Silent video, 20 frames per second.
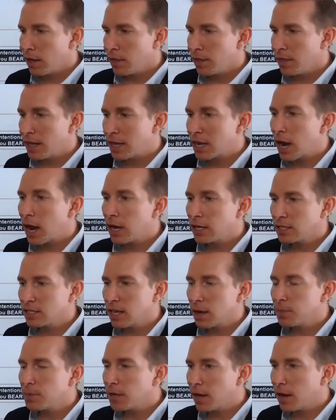the
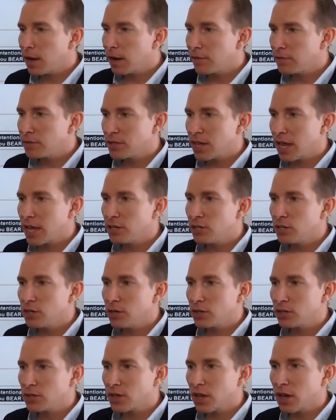concept of saying to
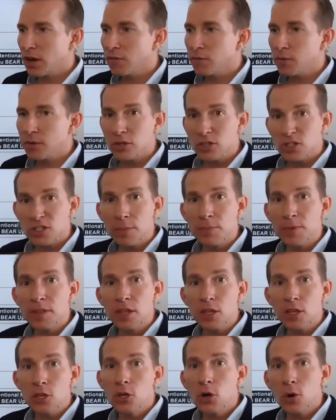yourself when there's something that
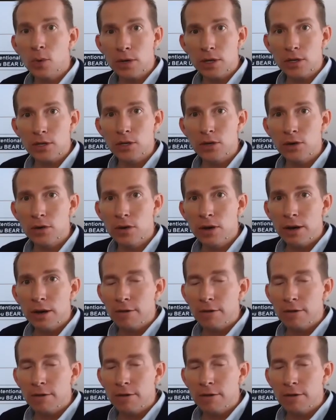you don't want to do,